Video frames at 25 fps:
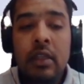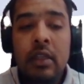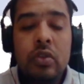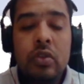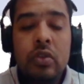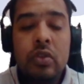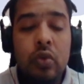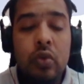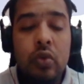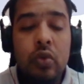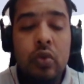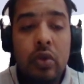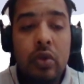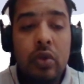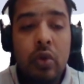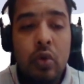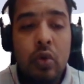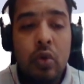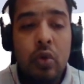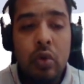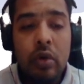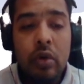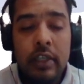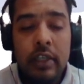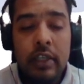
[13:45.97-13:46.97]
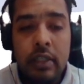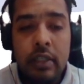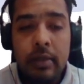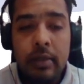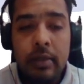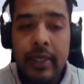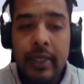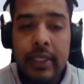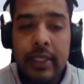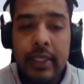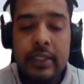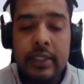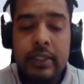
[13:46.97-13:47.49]
So no
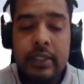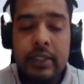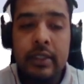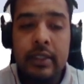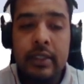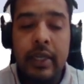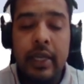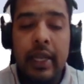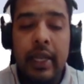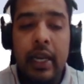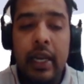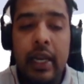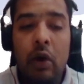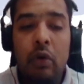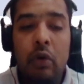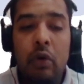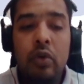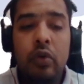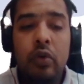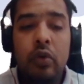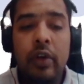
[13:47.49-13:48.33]
customer is allowed